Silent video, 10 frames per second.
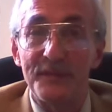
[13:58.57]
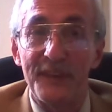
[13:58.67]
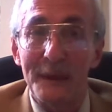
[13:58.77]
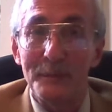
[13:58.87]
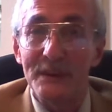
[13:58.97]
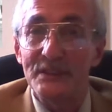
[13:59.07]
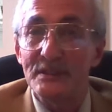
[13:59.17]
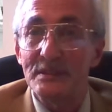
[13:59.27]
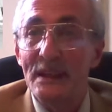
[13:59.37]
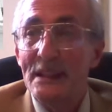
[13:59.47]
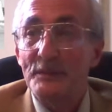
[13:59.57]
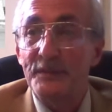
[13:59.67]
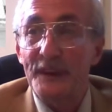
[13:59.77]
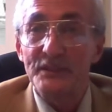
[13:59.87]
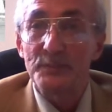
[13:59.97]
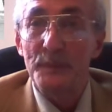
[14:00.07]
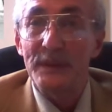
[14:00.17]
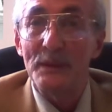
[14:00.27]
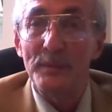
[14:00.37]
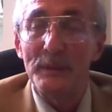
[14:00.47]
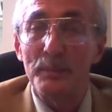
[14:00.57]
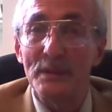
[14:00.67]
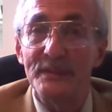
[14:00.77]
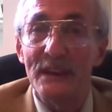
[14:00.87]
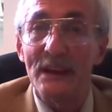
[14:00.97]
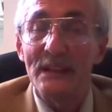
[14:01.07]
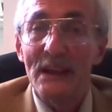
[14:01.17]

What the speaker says: families and French-speaking people in there